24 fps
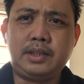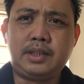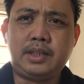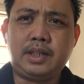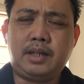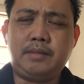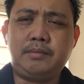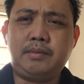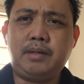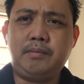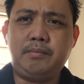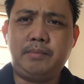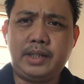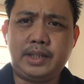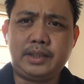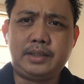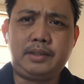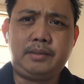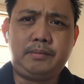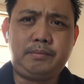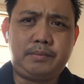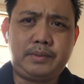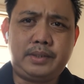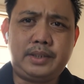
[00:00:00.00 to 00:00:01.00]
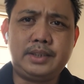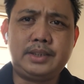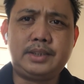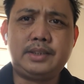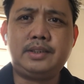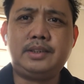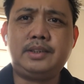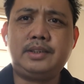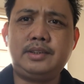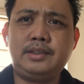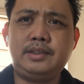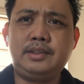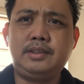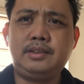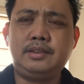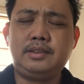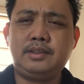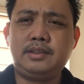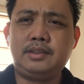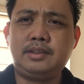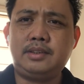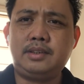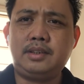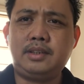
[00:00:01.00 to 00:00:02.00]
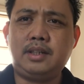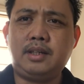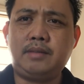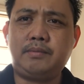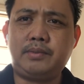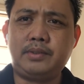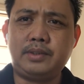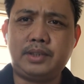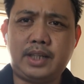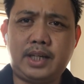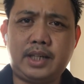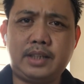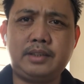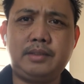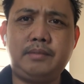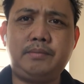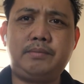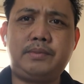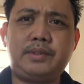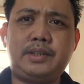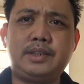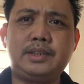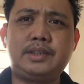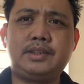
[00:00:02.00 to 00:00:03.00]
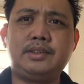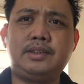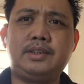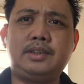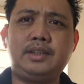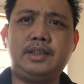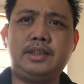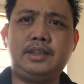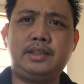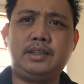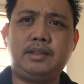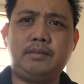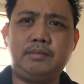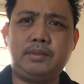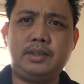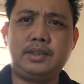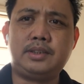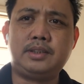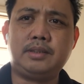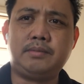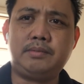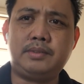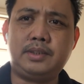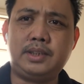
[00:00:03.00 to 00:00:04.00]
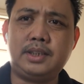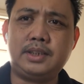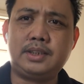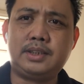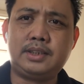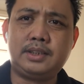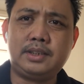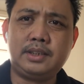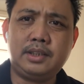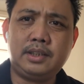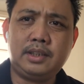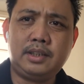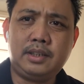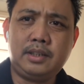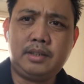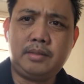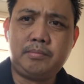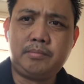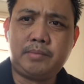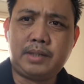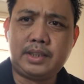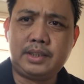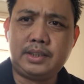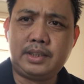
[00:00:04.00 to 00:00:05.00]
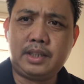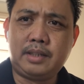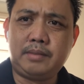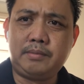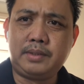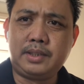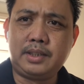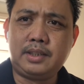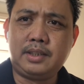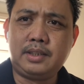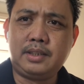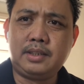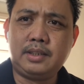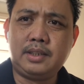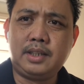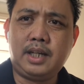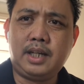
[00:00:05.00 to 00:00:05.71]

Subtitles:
become a better person, a productive person in the midst of this pandemic.